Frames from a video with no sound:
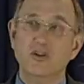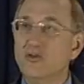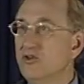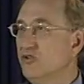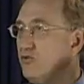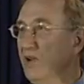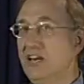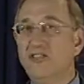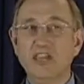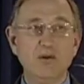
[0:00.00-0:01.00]
You can do
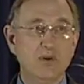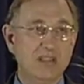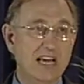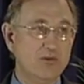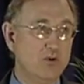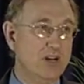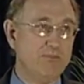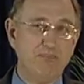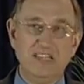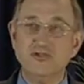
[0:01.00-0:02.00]
anything with that
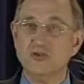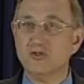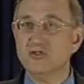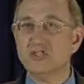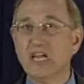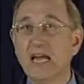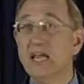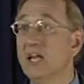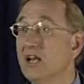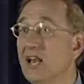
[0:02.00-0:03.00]
word beast. You could
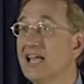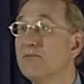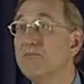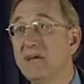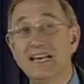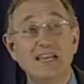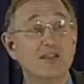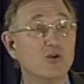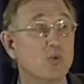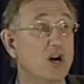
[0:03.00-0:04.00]
say, like many
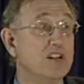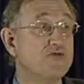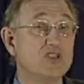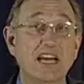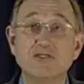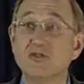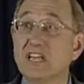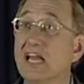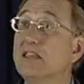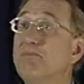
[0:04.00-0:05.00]
in the world say
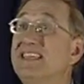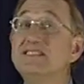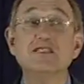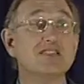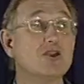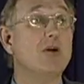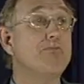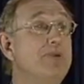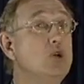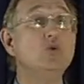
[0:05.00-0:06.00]
today, the beast is a
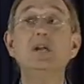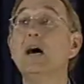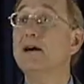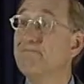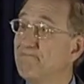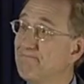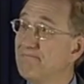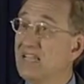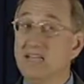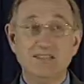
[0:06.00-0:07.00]
computer.
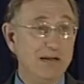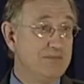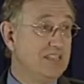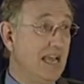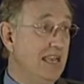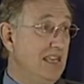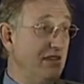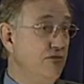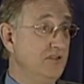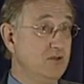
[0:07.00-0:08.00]
Some say
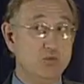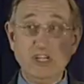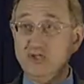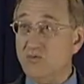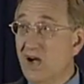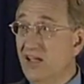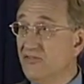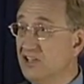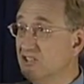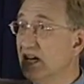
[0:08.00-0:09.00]
even, which
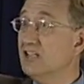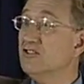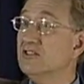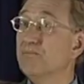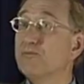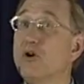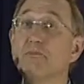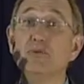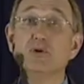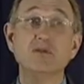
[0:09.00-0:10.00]
one? They say it is a
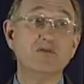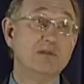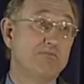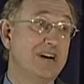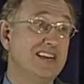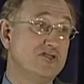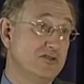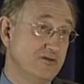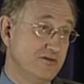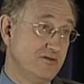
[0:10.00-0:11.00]
computer in
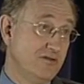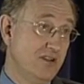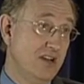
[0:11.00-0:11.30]
Brussels.